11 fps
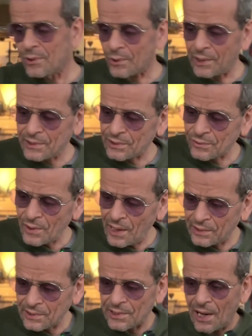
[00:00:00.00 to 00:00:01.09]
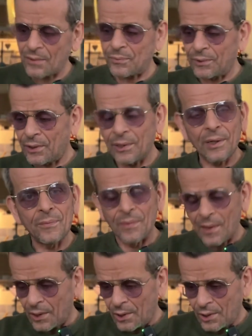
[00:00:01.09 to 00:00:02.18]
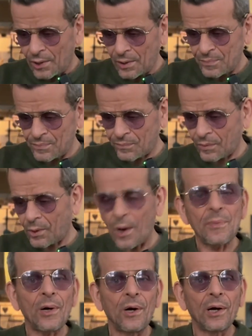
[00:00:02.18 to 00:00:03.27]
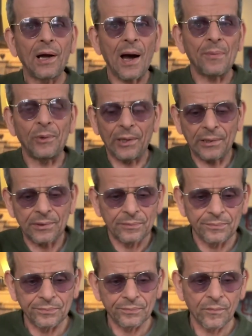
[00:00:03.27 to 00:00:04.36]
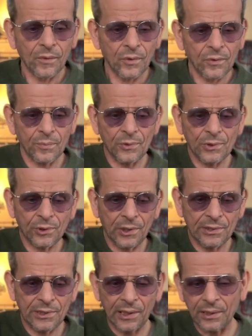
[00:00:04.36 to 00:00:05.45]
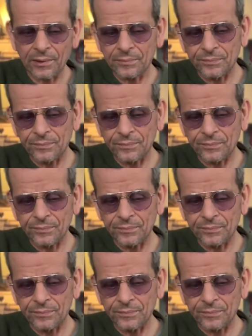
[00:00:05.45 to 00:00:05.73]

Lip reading: So let's try and start with the copper carbonate. So I'm just going to take